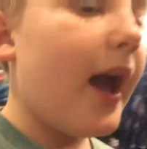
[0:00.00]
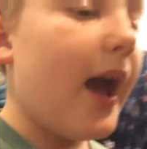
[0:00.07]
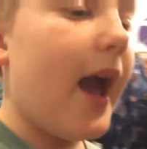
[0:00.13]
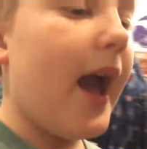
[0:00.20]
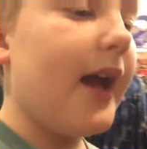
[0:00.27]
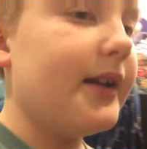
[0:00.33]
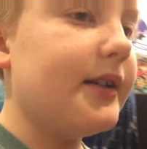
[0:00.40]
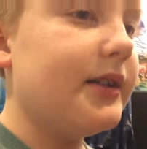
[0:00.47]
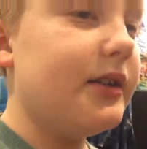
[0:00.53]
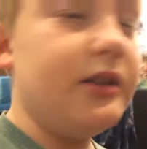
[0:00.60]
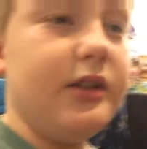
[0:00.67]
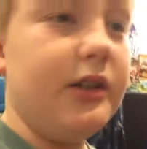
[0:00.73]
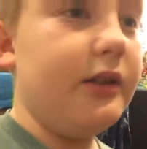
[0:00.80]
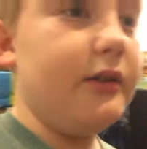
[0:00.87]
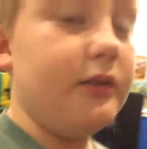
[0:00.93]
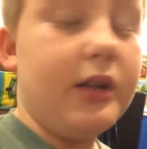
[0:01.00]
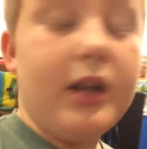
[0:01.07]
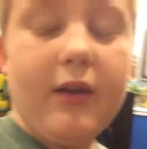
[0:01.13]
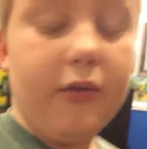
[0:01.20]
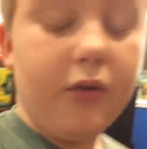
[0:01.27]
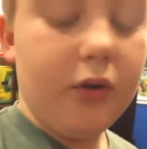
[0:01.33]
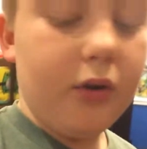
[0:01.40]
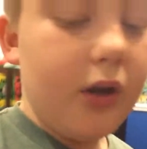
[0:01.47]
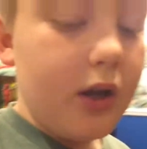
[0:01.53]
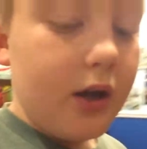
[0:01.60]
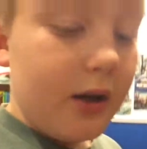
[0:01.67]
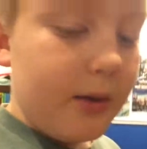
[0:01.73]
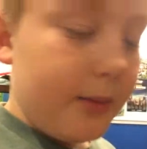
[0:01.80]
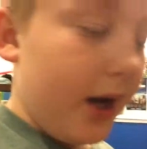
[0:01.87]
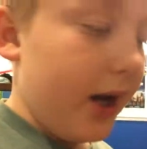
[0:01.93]
had never
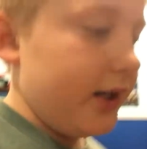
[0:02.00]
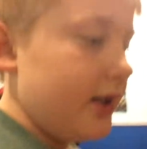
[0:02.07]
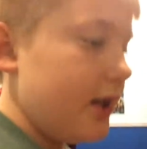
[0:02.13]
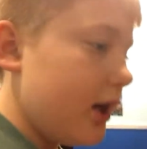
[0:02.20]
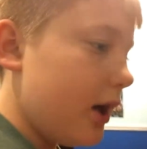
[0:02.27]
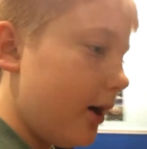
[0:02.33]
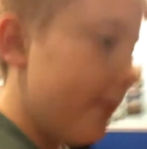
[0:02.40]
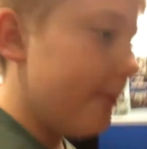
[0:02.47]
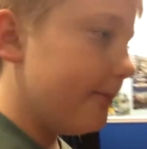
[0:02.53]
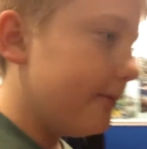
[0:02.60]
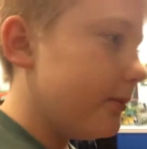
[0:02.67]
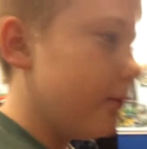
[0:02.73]
mind. Um,